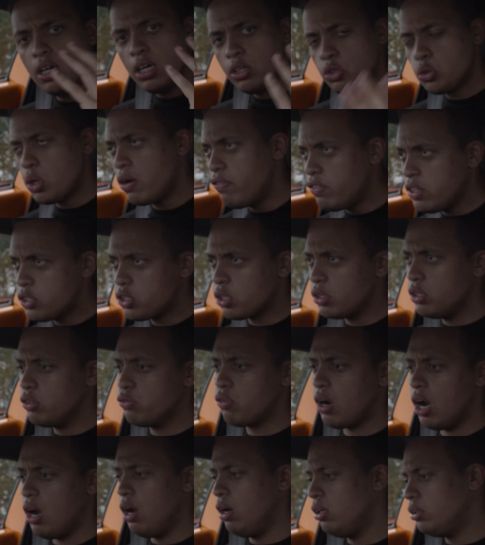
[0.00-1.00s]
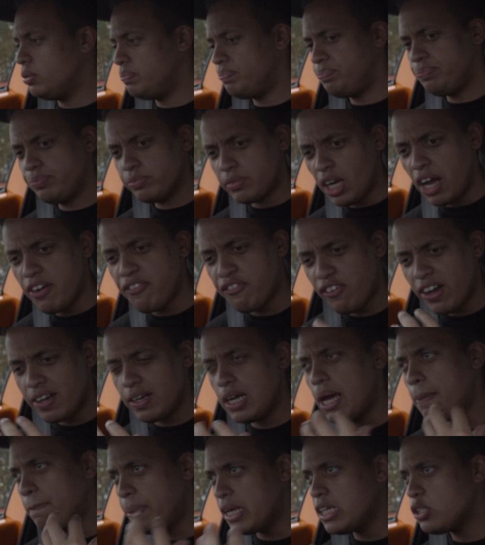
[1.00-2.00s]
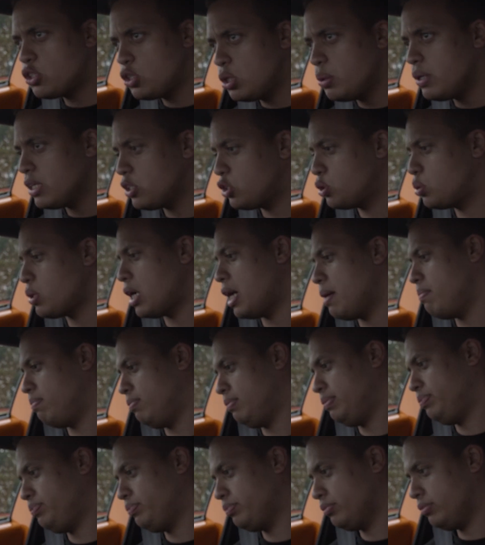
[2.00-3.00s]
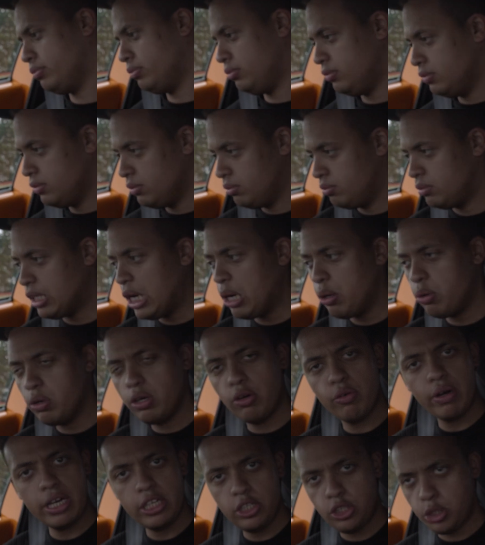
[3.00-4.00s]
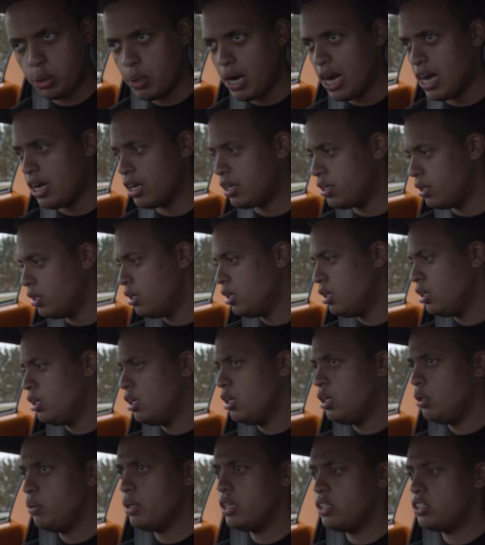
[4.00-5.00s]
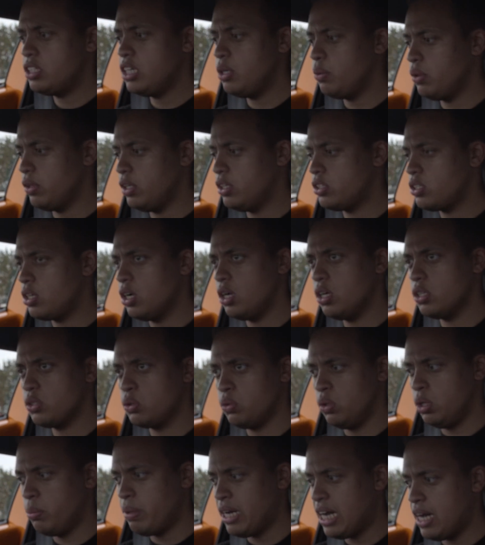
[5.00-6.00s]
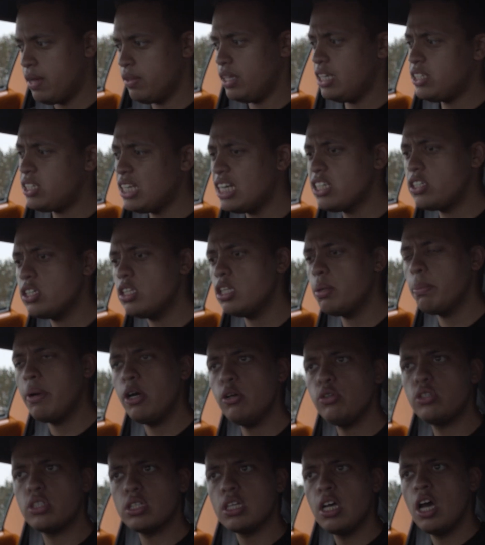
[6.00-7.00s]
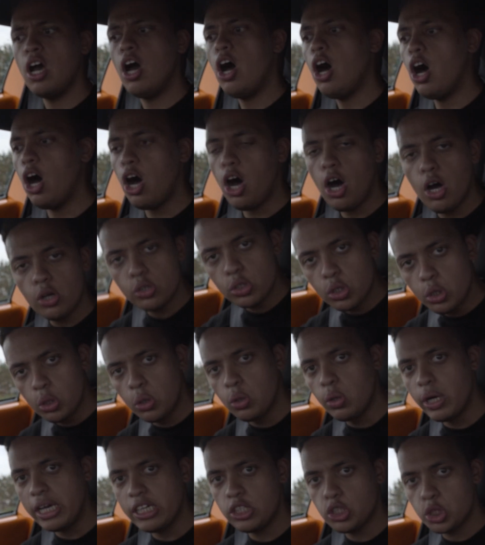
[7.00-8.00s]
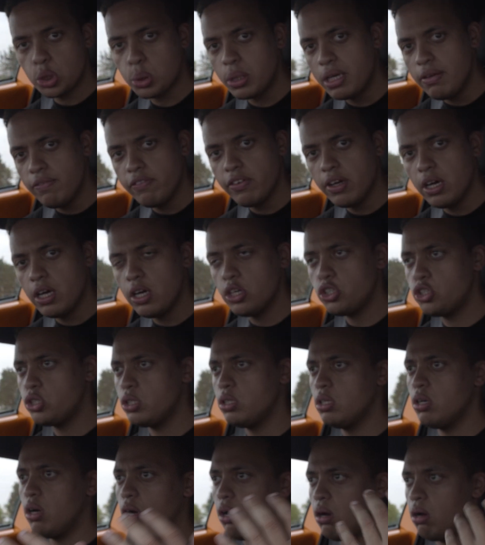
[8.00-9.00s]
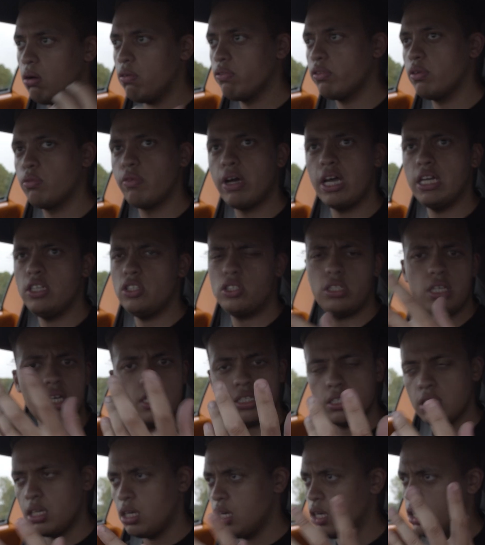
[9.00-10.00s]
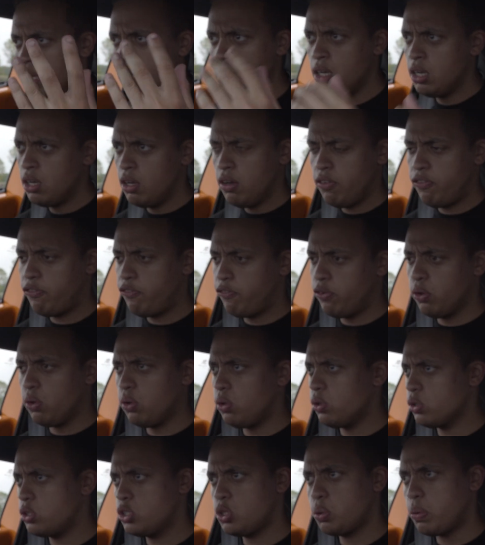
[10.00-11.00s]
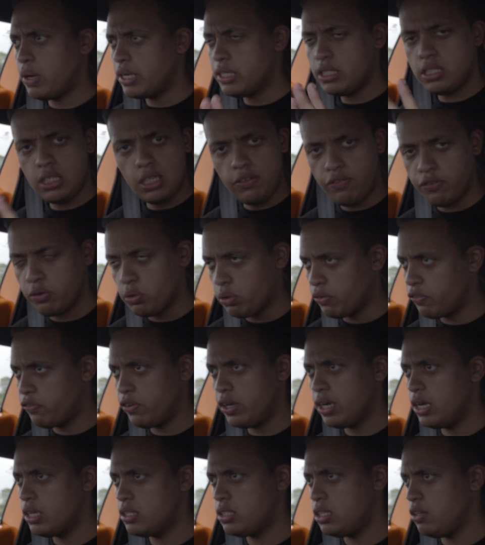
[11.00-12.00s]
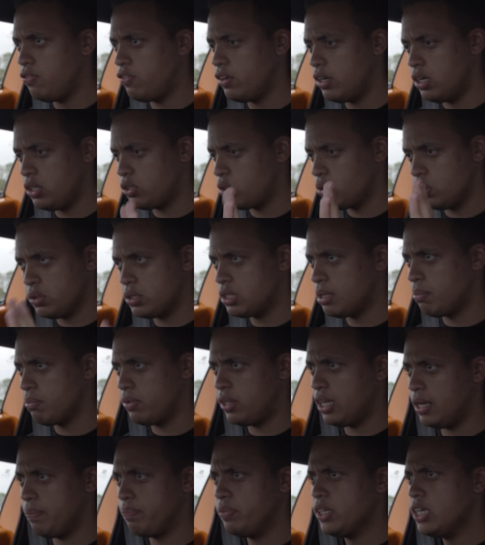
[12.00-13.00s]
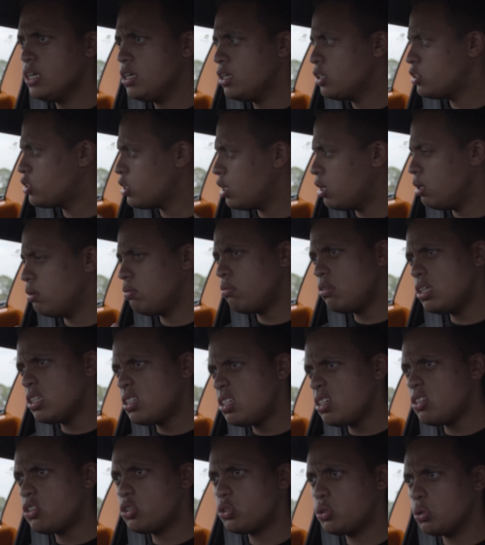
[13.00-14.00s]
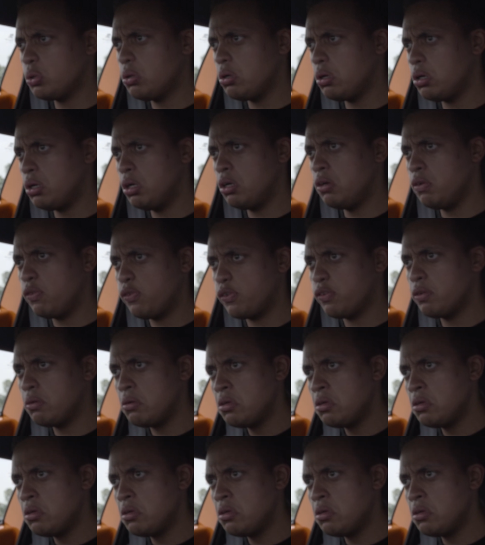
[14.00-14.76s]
Drove this on the road, I found it a bit too extreme. Now we're on a racetrack, we can see what this car's all about. This isn't the most hardcore extreme version of the range. There's a 420, 430 version or something. So this is sort of